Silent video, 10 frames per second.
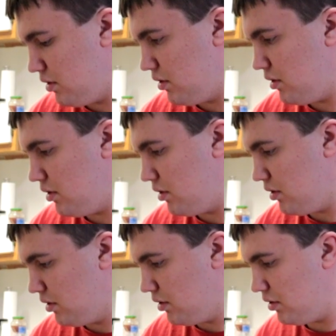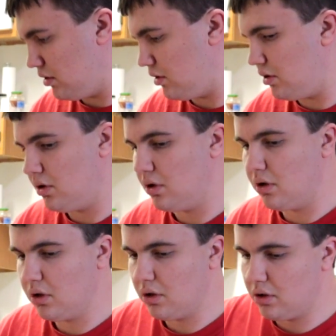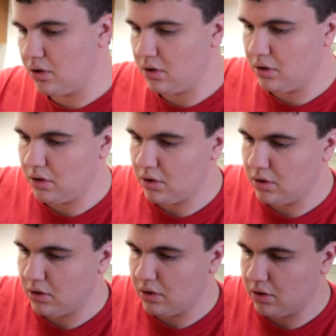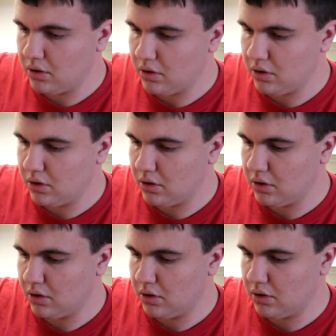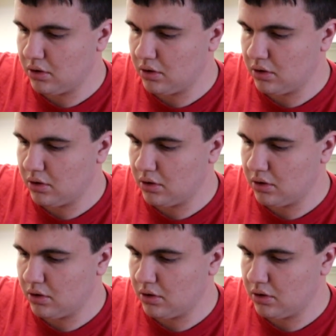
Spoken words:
(no one is talking)